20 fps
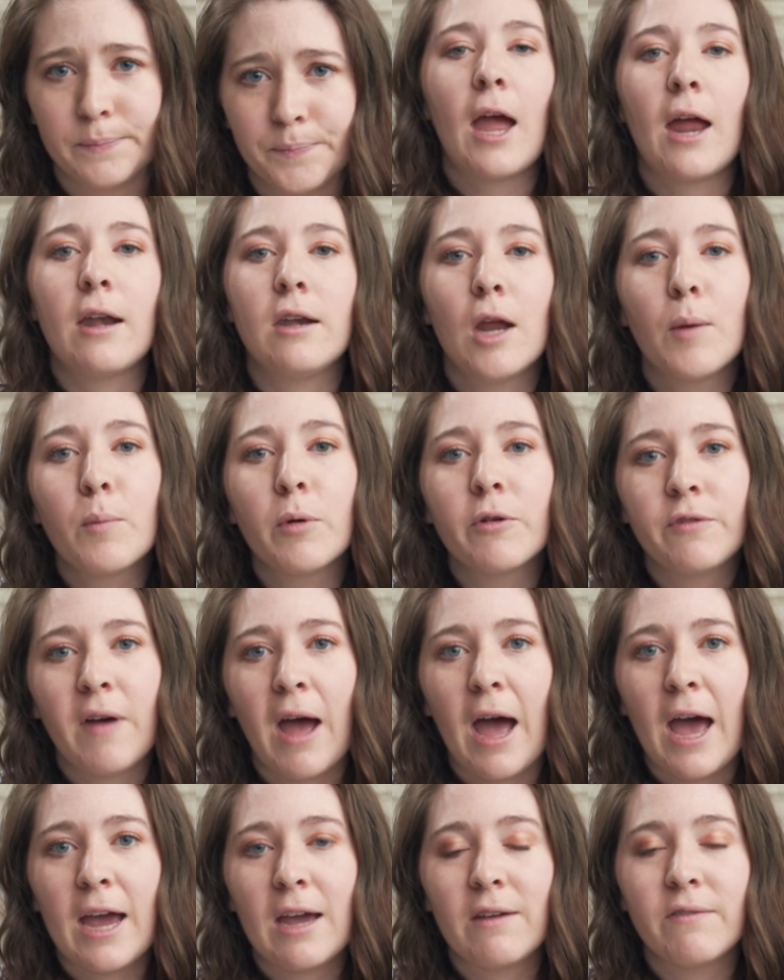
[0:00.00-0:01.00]
And number
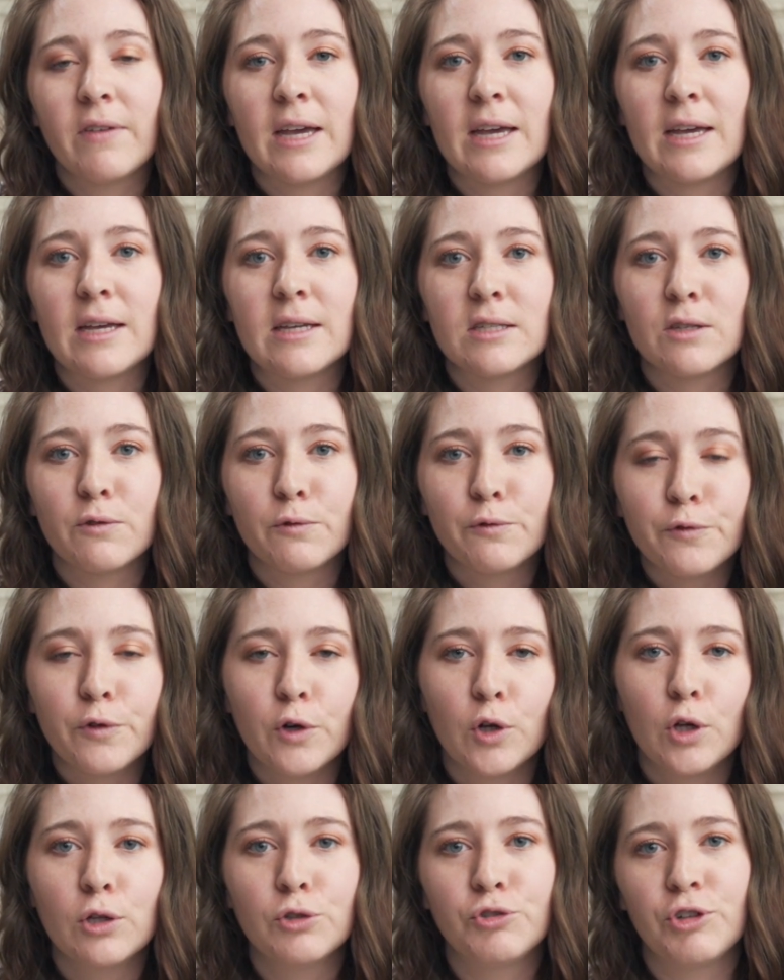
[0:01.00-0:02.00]
5 is
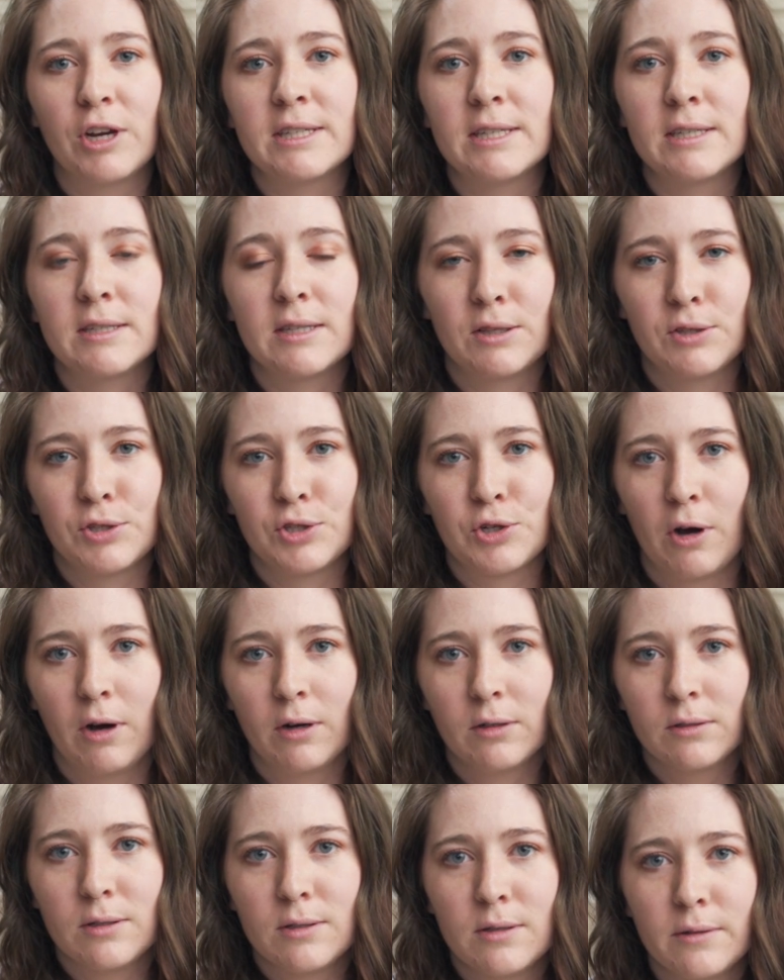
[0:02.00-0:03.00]
full dresses and
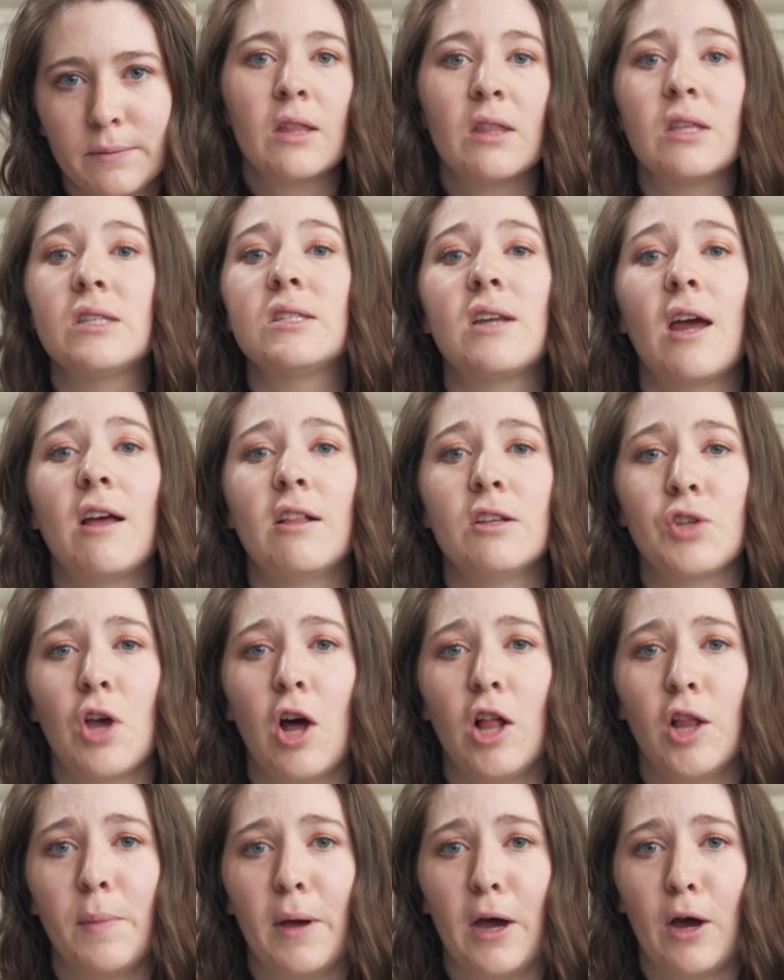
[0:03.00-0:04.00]
skirts. This style is
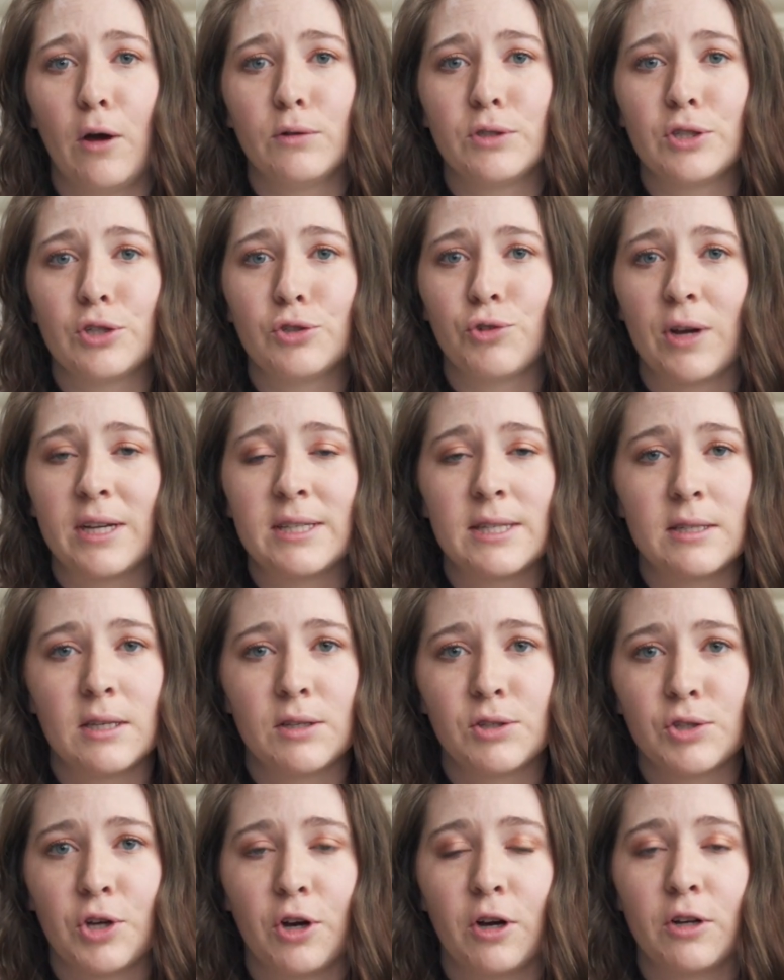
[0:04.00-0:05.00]
all about dresses
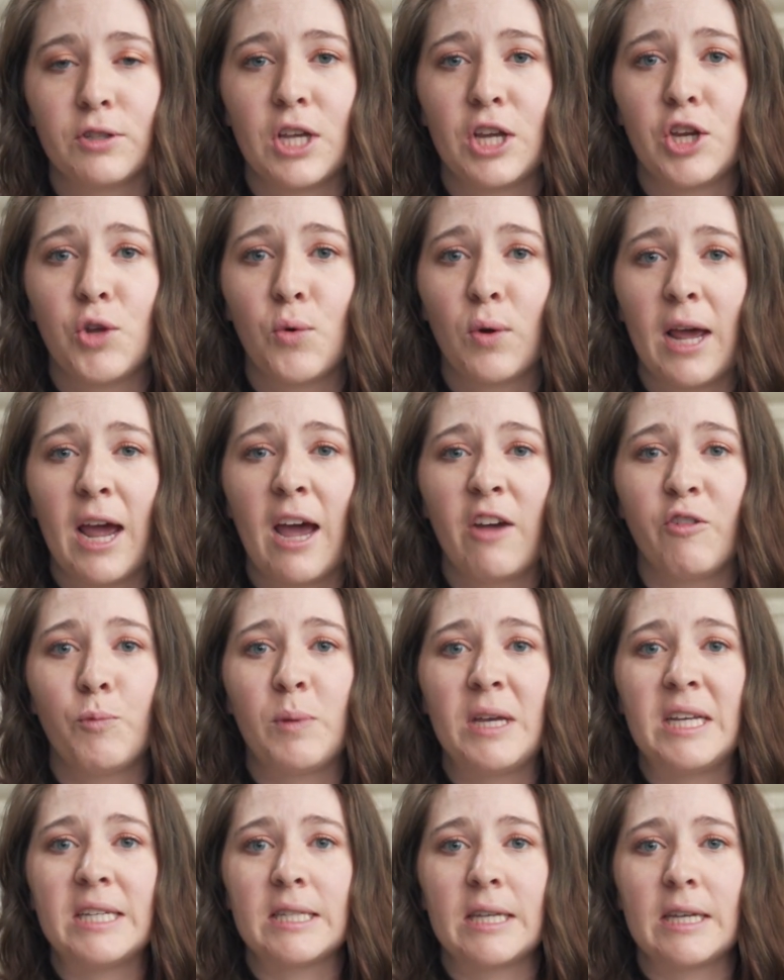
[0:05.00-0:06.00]
and skirts, and you wanna have
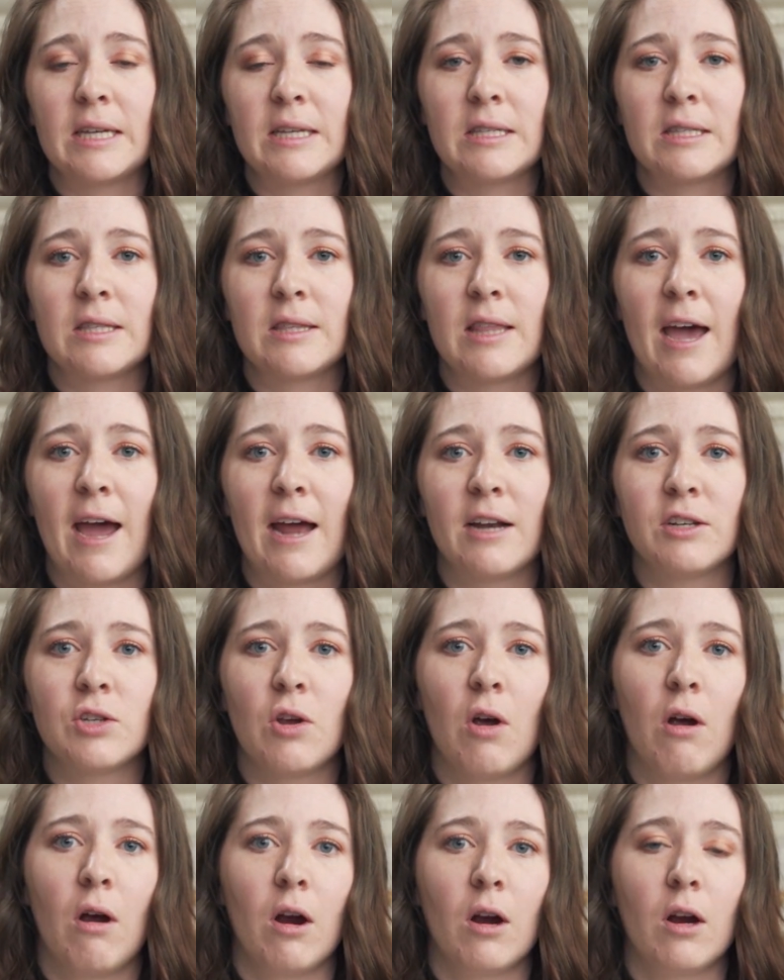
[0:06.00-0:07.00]
pieces that
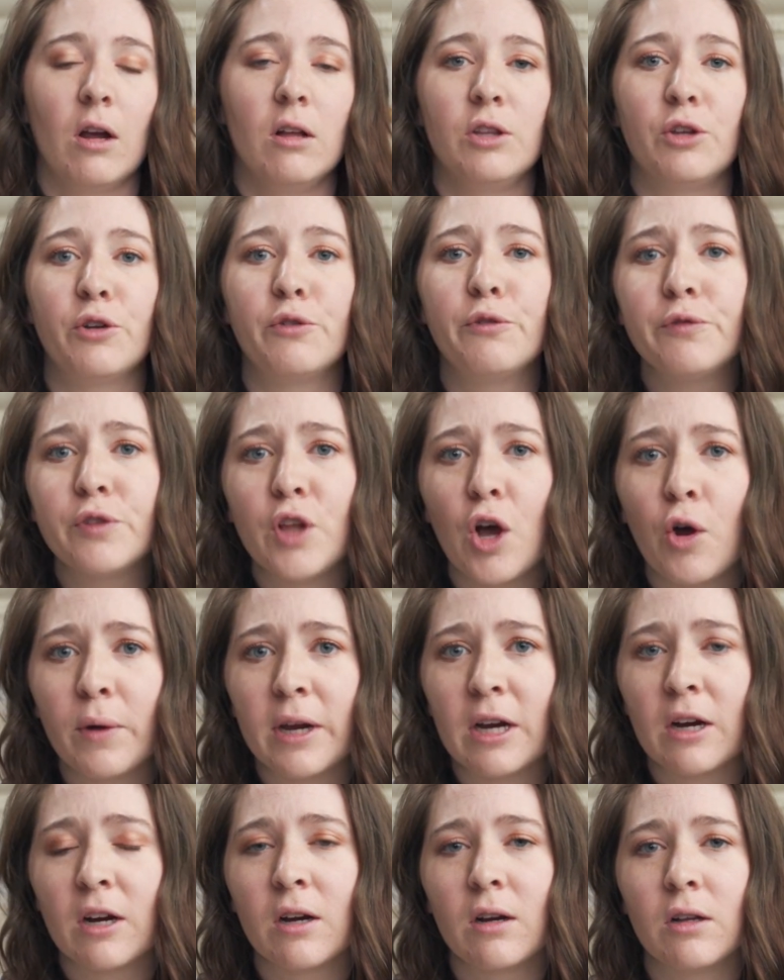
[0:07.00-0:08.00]
are a little
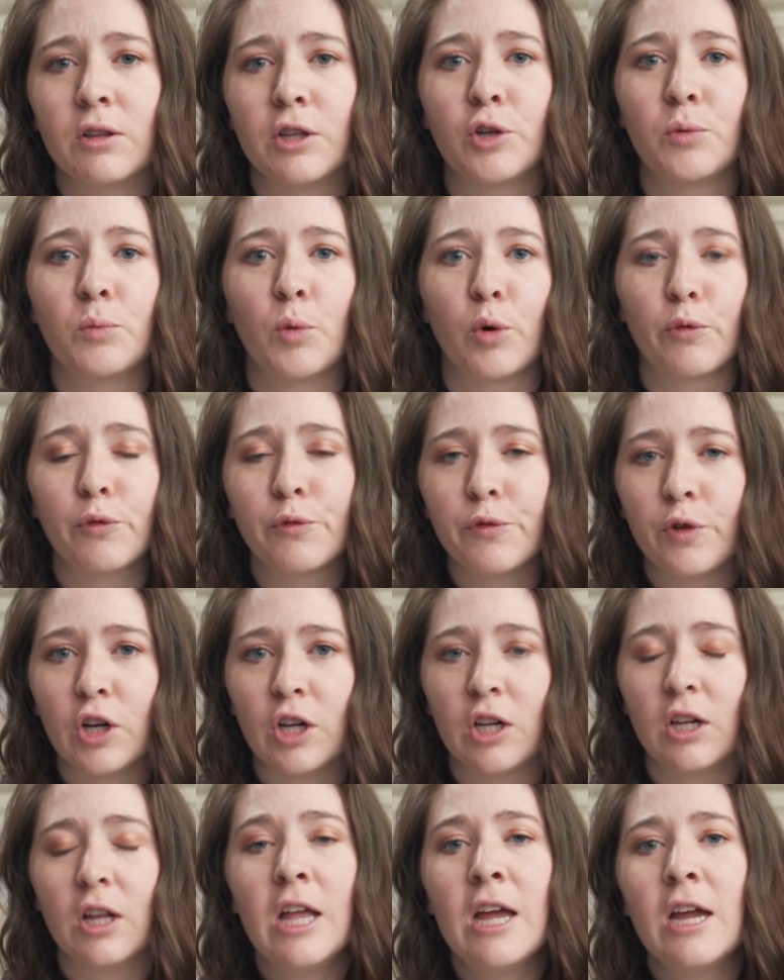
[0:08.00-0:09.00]
flowier, a little more
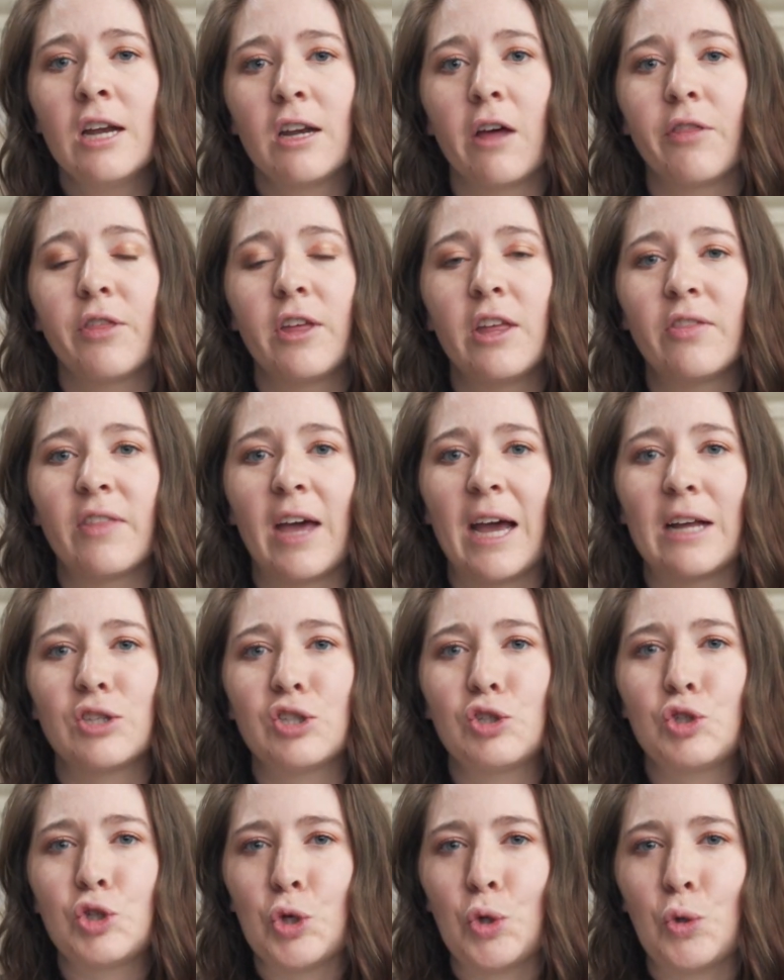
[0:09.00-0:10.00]
full, nothing
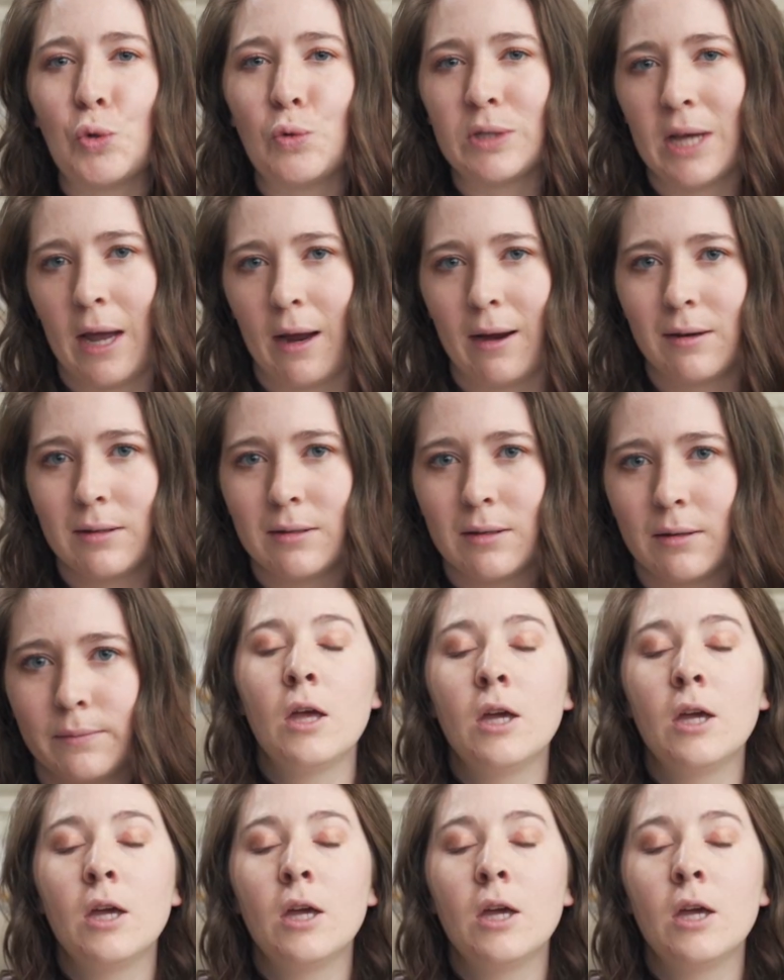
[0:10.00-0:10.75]
that's too tight.